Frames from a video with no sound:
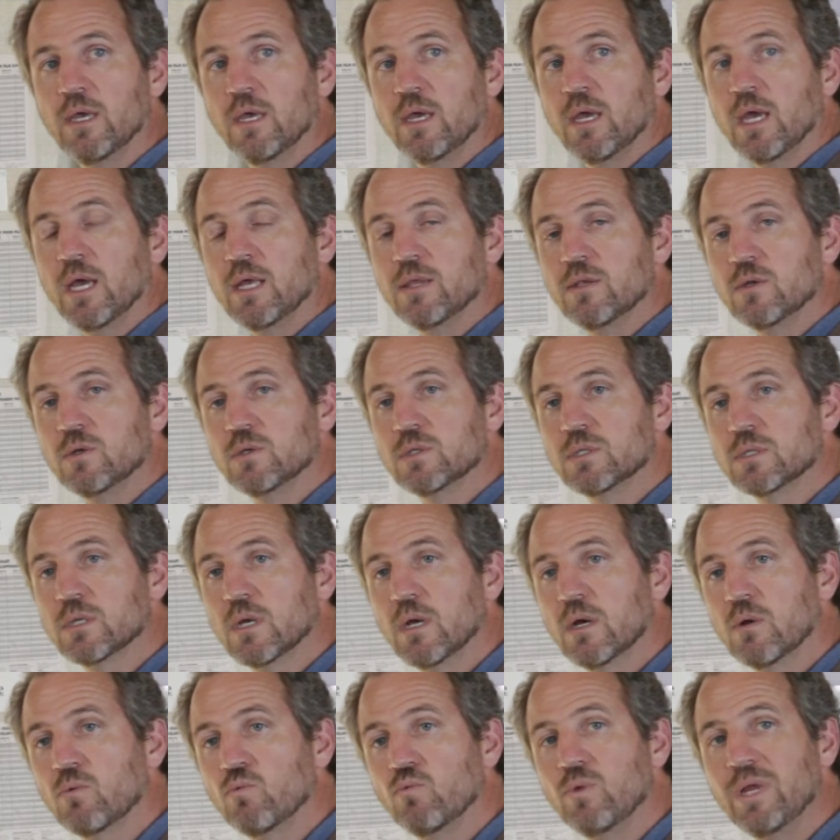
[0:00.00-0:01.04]
And there's
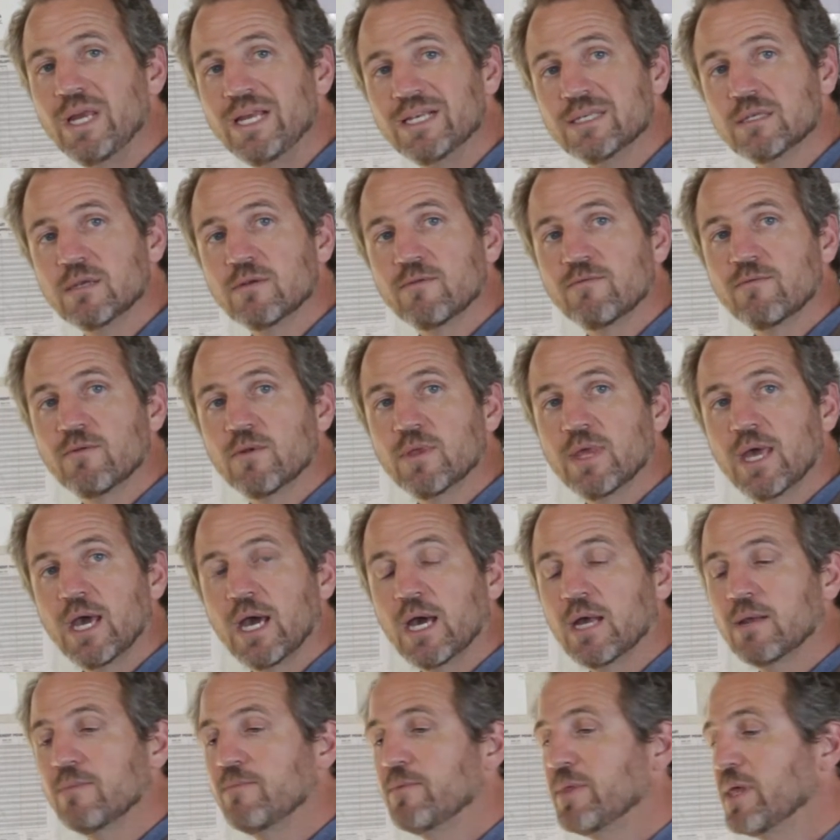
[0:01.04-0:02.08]
a reason for
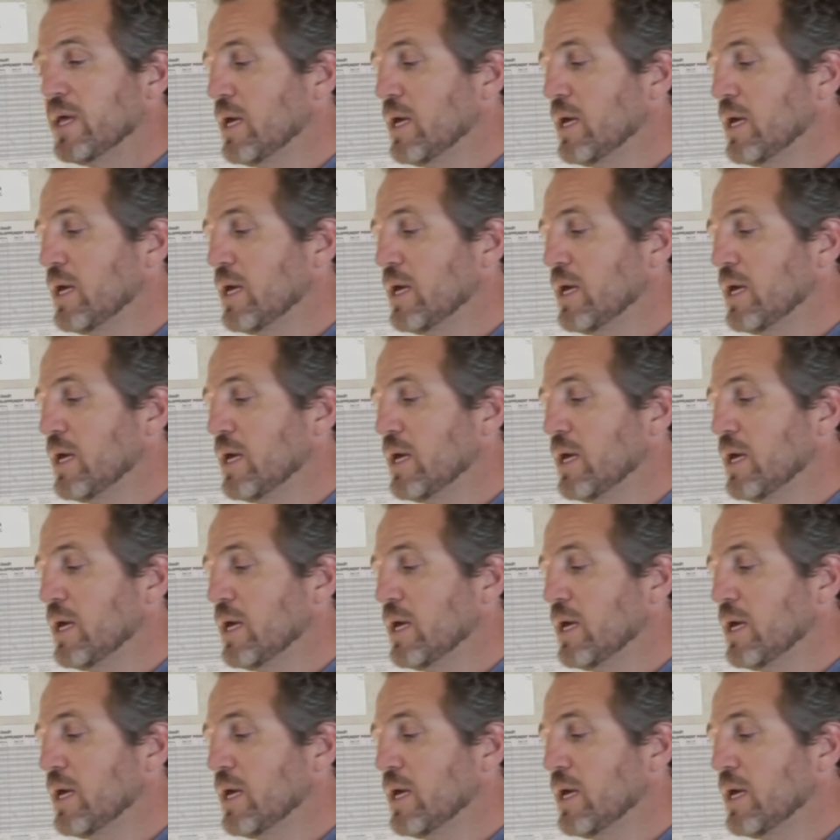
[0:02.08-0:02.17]
that,